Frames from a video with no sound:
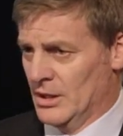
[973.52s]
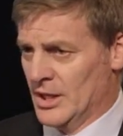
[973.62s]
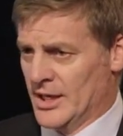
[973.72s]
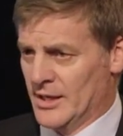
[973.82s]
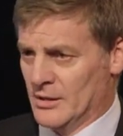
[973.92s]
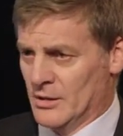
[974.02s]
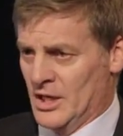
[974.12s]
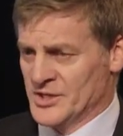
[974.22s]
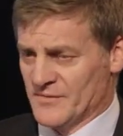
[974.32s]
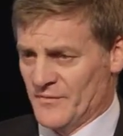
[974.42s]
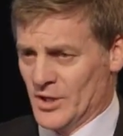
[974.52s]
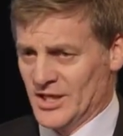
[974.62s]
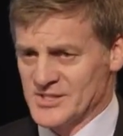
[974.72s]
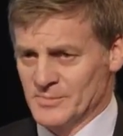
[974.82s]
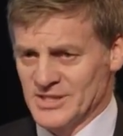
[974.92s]
As a
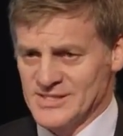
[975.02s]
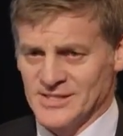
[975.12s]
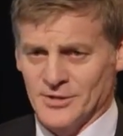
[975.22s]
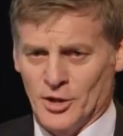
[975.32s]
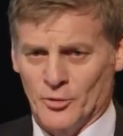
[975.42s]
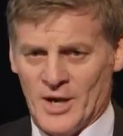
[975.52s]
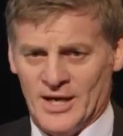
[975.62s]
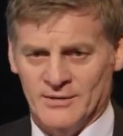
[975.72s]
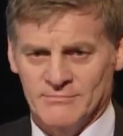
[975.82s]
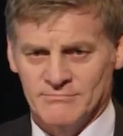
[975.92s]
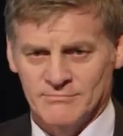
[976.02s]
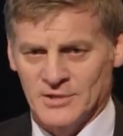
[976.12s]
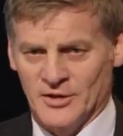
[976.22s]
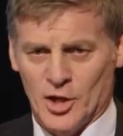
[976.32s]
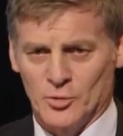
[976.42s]
finance minister, I run,
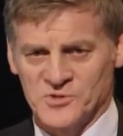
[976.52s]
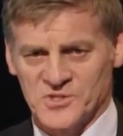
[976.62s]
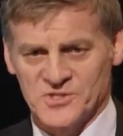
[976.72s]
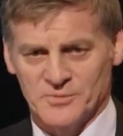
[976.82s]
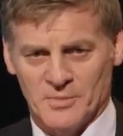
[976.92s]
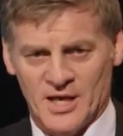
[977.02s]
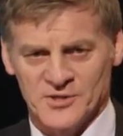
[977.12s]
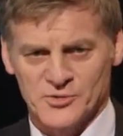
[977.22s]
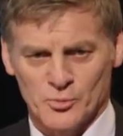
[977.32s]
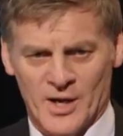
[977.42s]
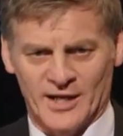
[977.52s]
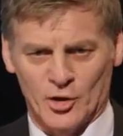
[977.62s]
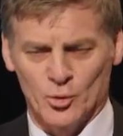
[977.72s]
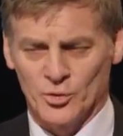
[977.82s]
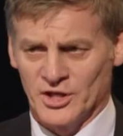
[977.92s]
and the whole system has run
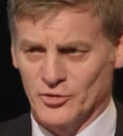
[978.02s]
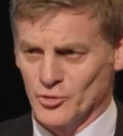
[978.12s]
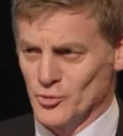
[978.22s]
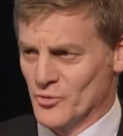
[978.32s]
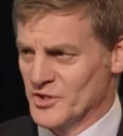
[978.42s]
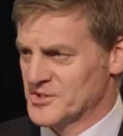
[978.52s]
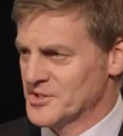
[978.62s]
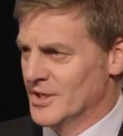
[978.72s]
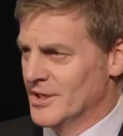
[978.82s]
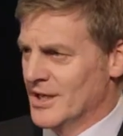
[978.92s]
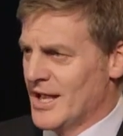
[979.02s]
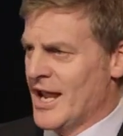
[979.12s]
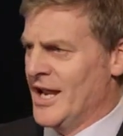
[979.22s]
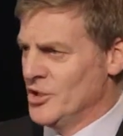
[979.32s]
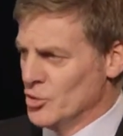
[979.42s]
according to this
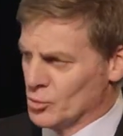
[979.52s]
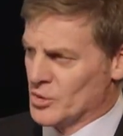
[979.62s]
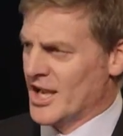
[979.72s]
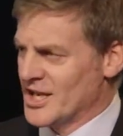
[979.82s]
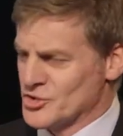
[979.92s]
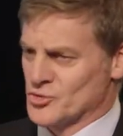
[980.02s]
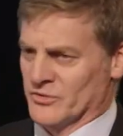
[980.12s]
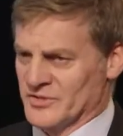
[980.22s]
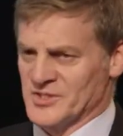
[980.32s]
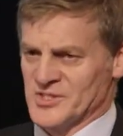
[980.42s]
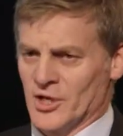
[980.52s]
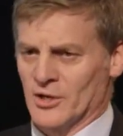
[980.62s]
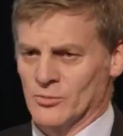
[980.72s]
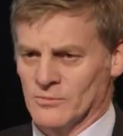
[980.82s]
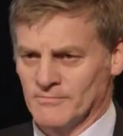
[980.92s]
annual cash-driven cycle,